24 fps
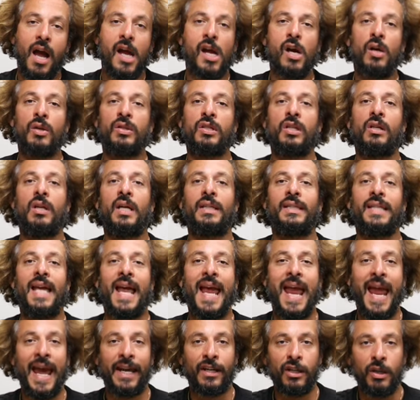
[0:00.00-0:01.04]
I also like the
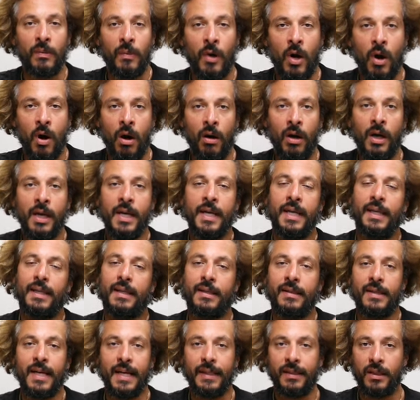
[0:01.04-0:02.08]
handlebar.
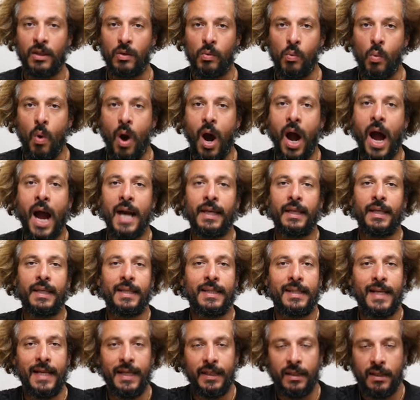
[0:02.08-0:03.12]
It's nice and wide.
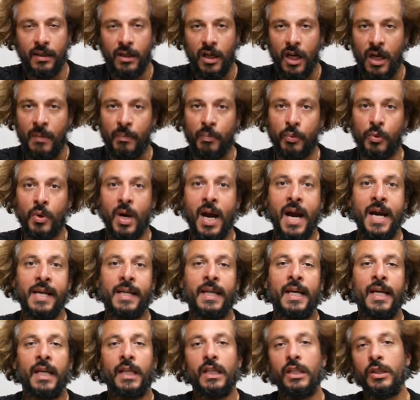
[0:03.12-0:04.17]
It's nice and upright.
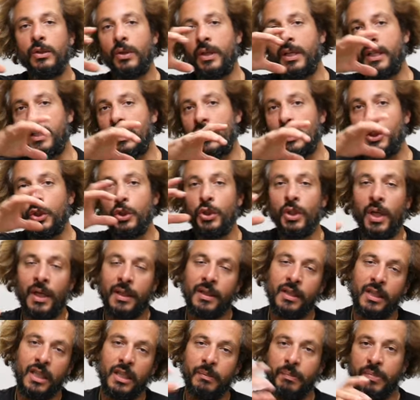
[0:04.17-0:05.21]
You can
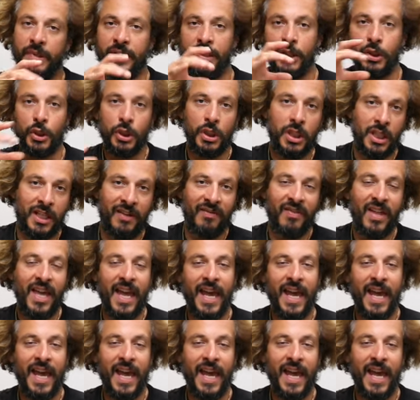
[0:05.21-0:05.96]
adjust the positioning of the